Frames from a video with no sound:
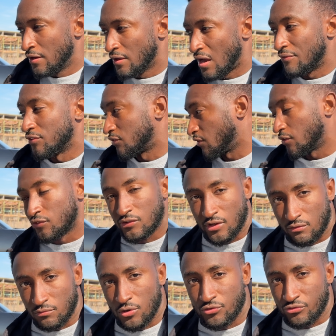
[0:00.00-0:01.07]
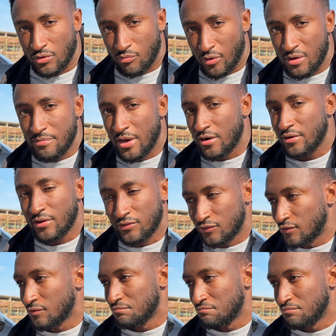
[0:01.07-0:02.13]
Obviously this is gonna road trip way better
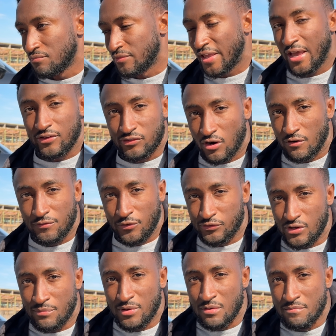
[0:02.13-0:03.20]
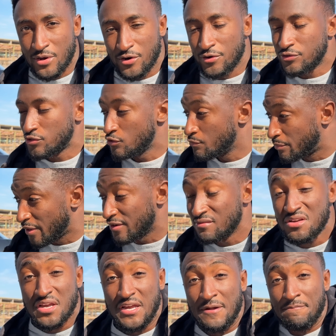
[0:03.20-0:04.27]
because the gas car fills up in a minute or two, but
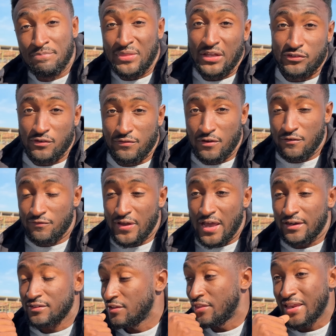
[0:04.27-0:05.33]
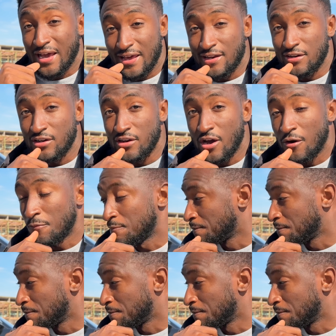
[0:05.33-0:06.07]
that's a fun fact that I didn't know.